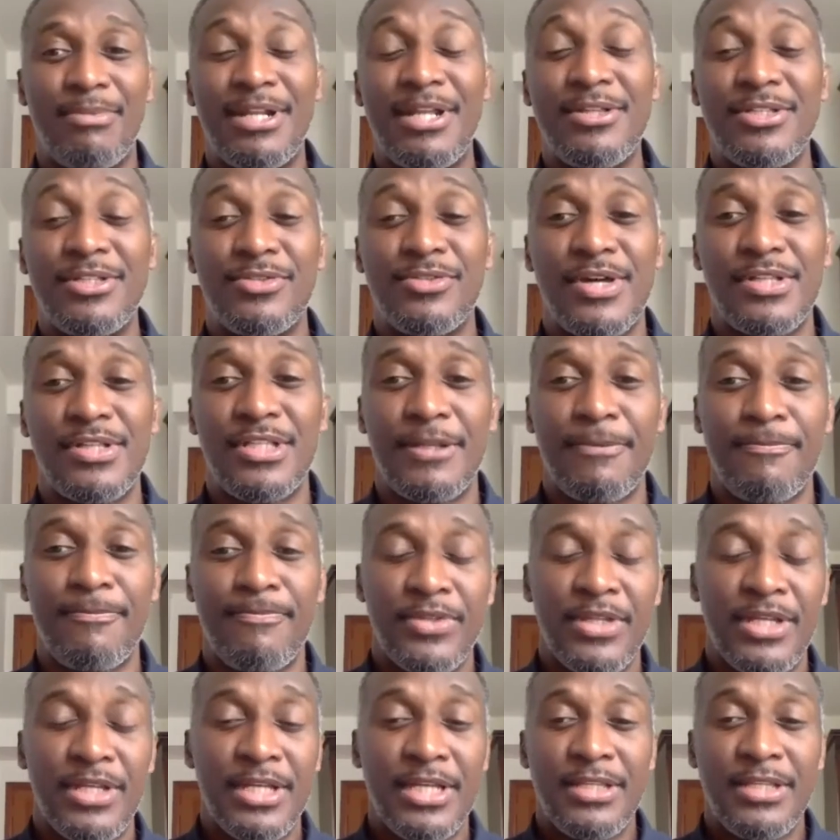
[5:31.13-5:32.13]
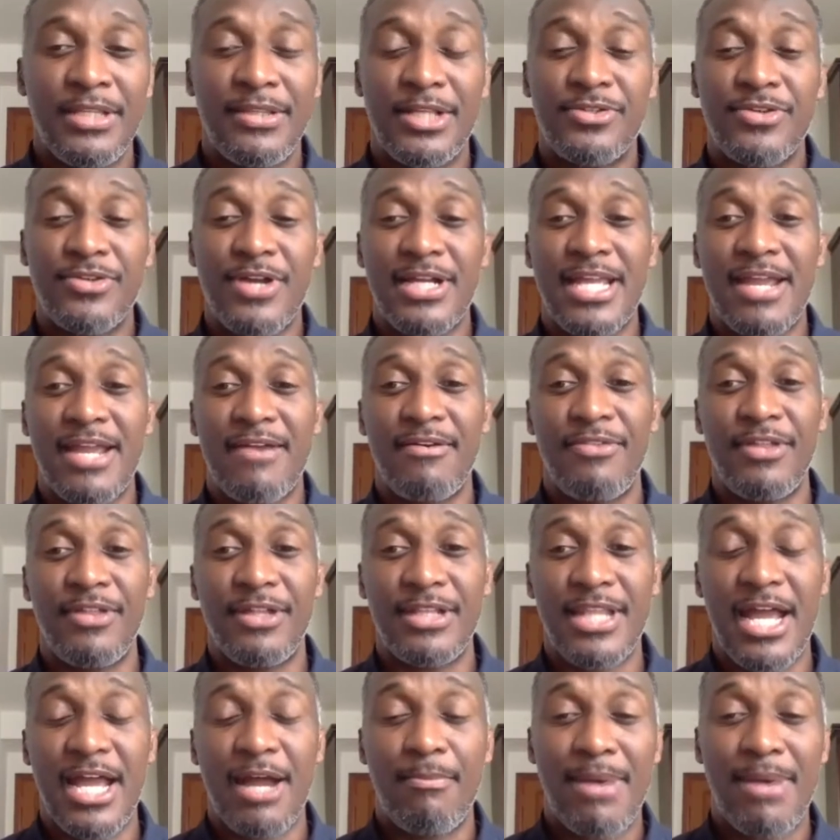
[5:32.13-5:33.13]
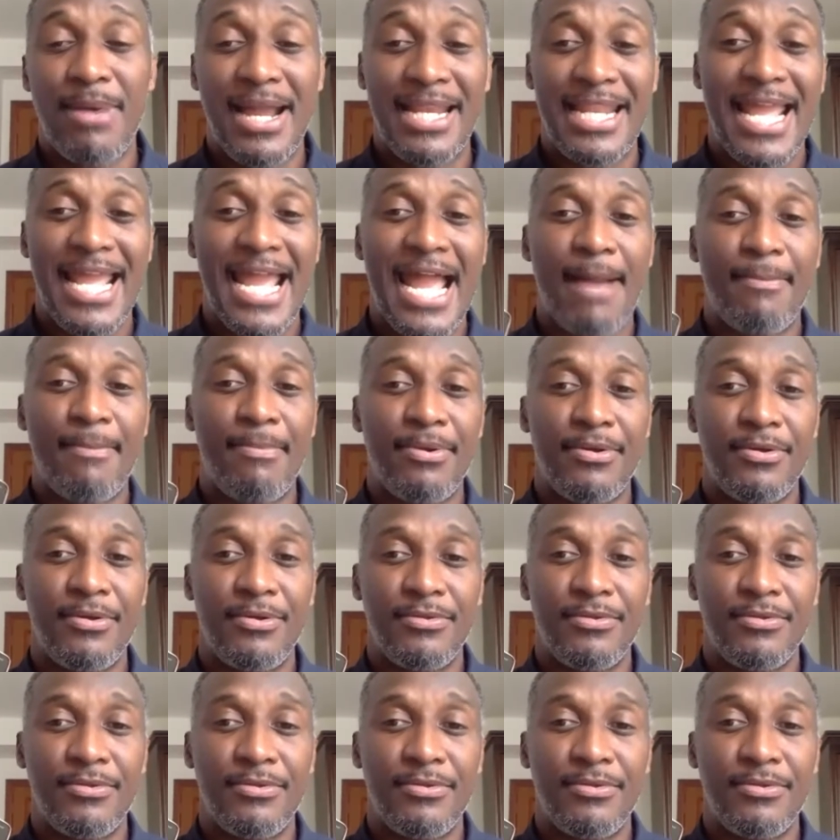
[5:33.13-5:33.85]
but interesting, they track everything now by an app.